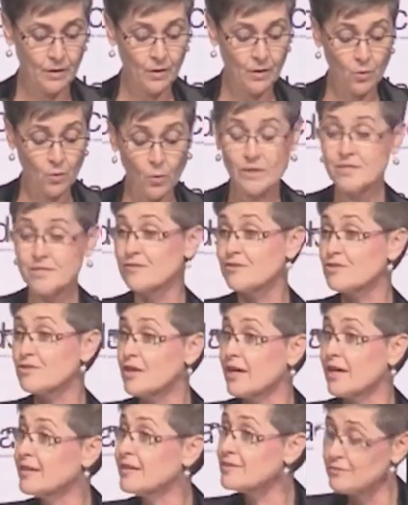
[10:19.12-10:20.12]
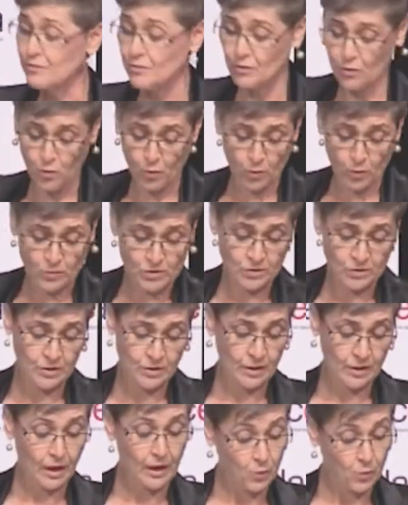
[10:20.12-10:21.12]
Western Australians, of course,
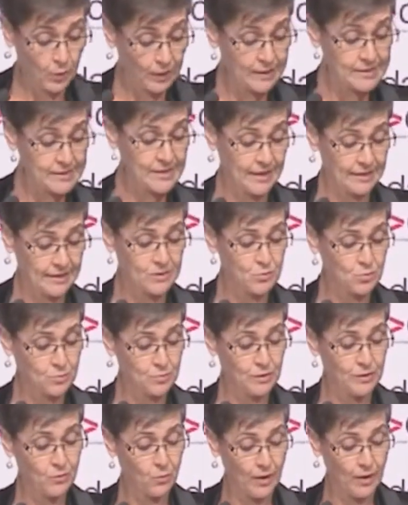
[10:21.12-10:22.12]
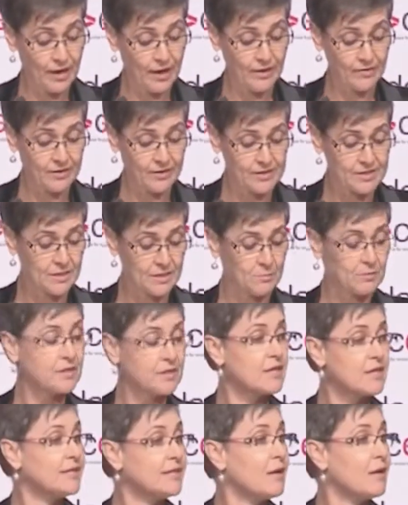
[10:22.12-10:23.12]
like Queenslanders, would be aware that a similar
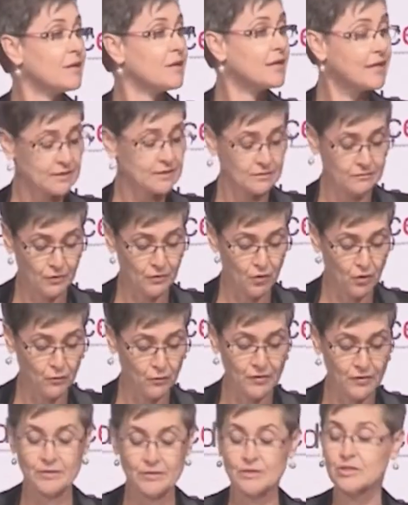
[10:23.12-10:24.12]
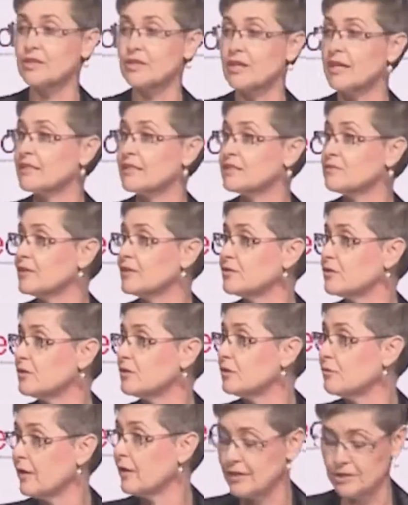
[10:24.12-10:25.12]
dynamic has evolved within Australia's federal
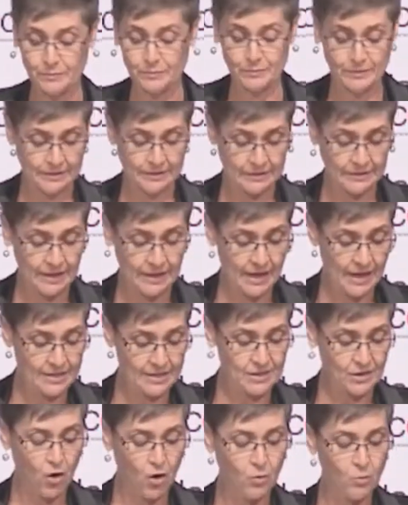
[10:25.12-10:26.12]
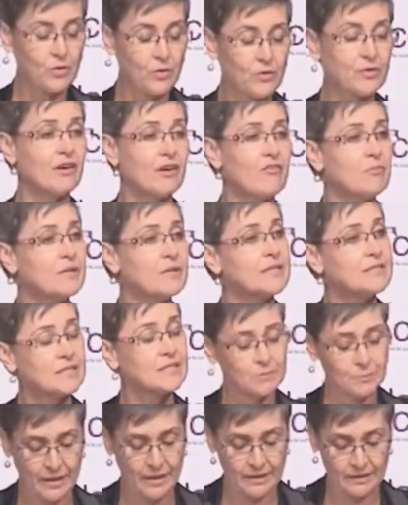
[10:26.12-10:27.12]
arrangements as the Commonwealth Government has
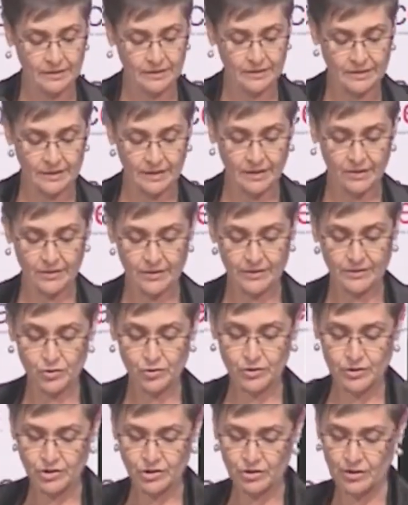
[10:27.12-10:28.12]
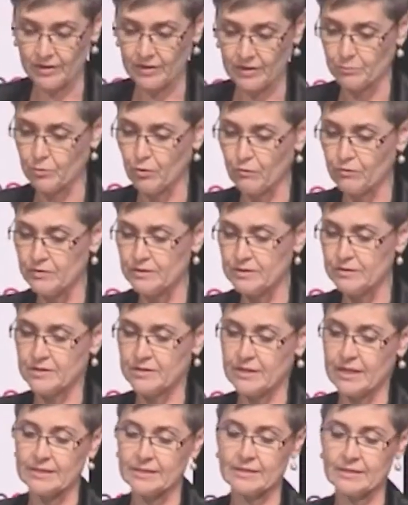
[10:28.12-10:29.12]
expanded into areas traditionally the province of
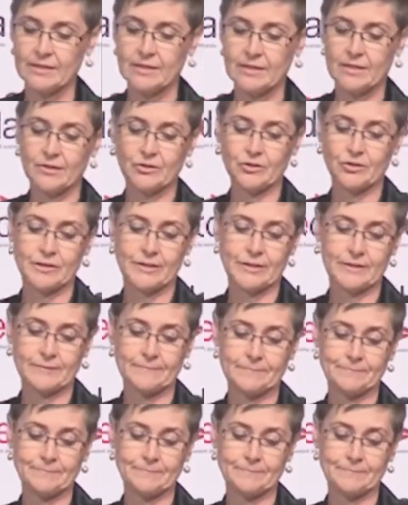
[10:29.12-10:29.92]
states and territories.